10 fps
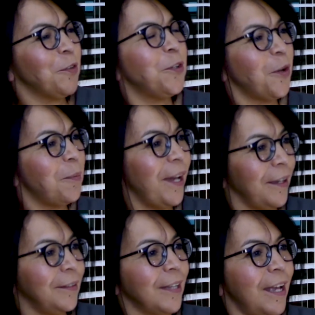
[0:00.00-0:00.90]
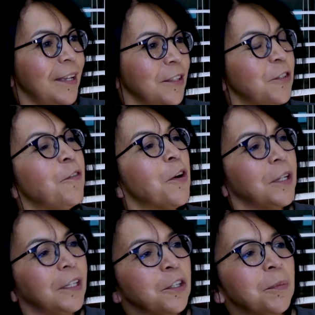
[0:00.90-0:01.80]
know about, you've heard
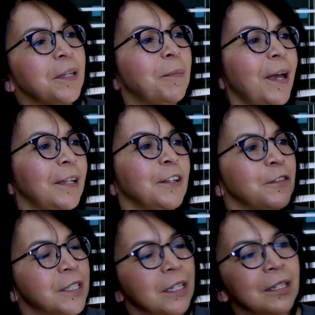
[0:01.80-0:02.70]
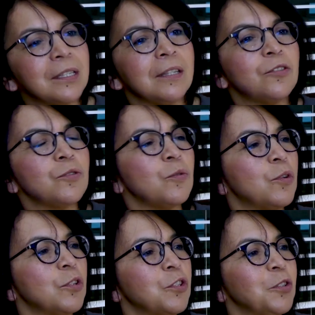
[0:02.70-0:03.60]
a little bit about it. You've seen us in the
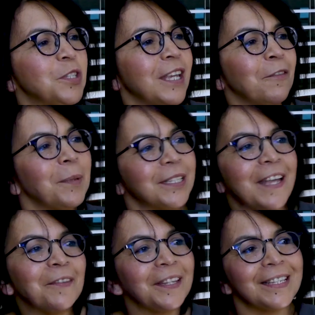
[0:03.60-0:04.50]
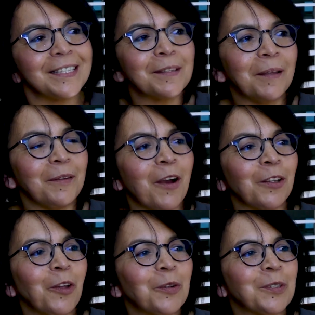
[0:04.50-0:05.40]
stores. You see everybody's having our
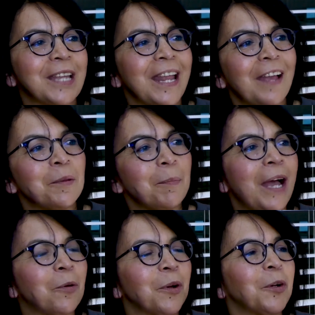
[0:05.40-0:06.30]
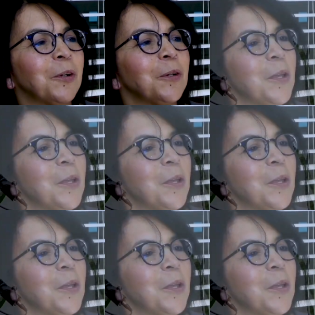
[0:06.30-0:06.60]
logos that have Empower Her.